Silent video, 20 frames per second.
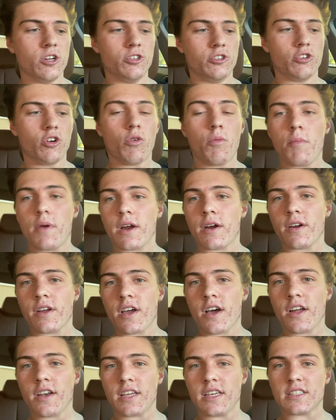Joel
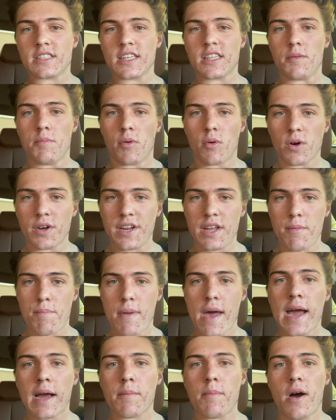Marion, he's got the Born to
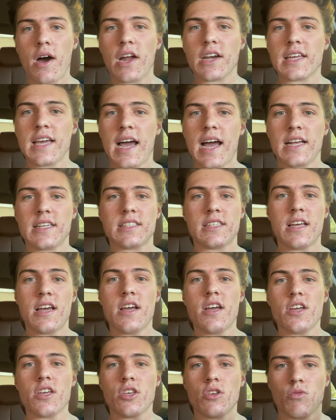Impact podcast.
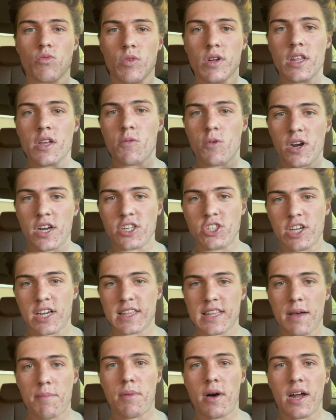You really want to check
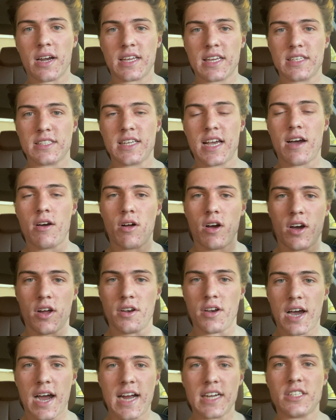that podcast out
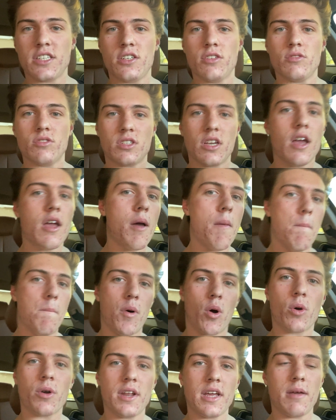on iTunes.
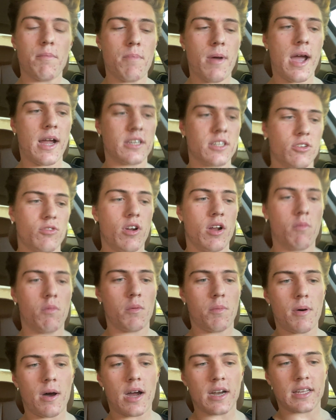Born to Impact,
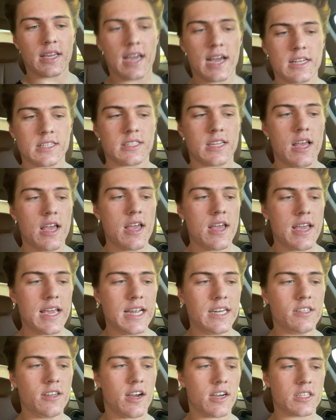incredible podcast.
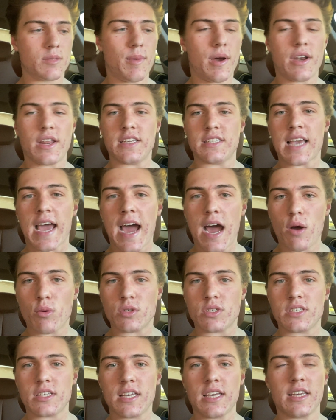He talks about his
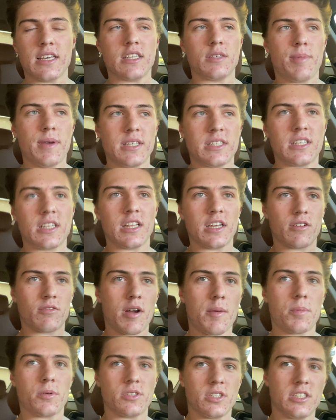house is basically
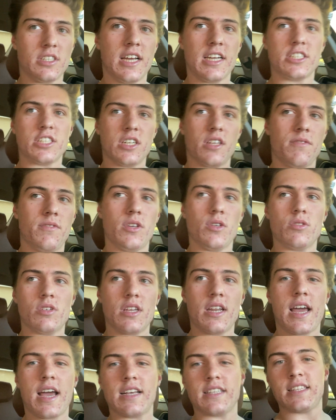representation. He views
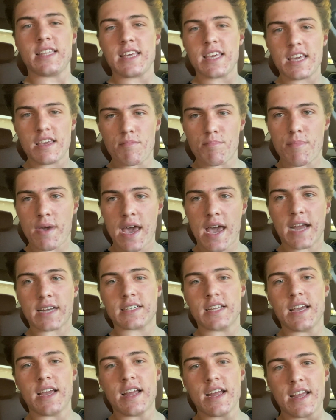it as the
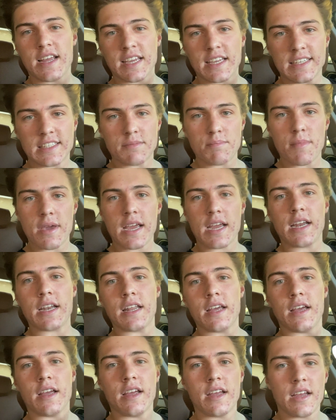impact he's
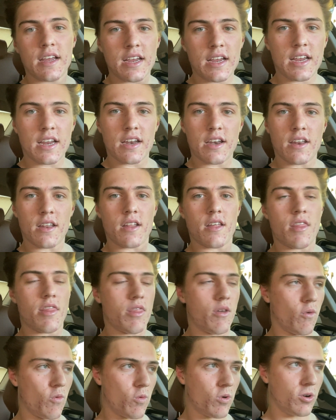made in
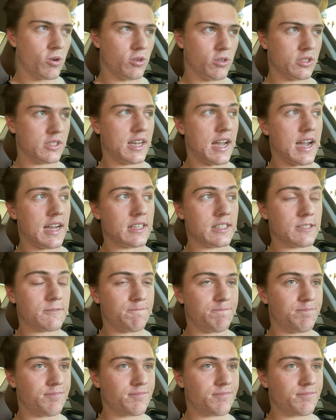the world, guys.